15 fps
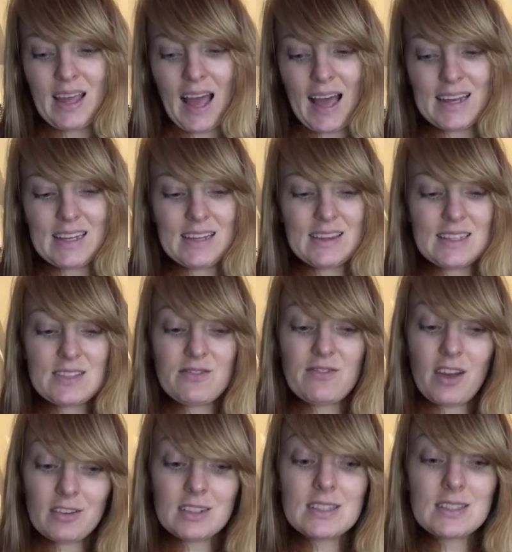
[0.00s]
And in this
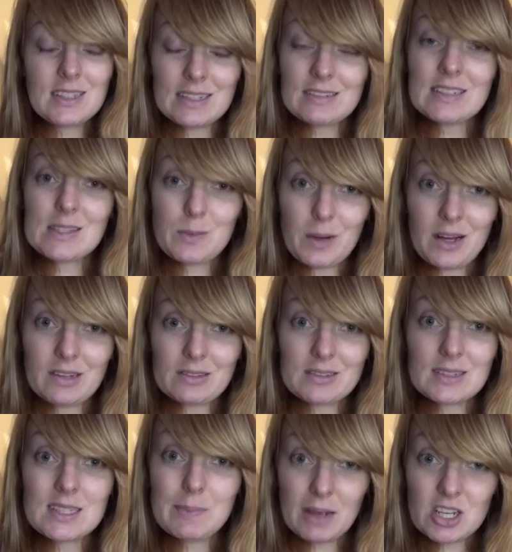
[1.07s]
very serious world,
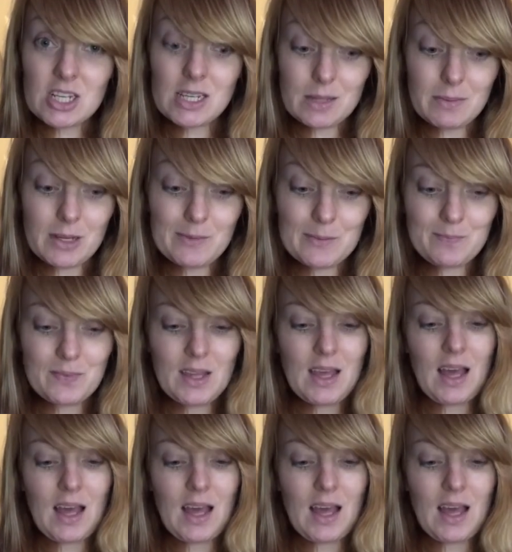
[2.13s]
especially at the moment,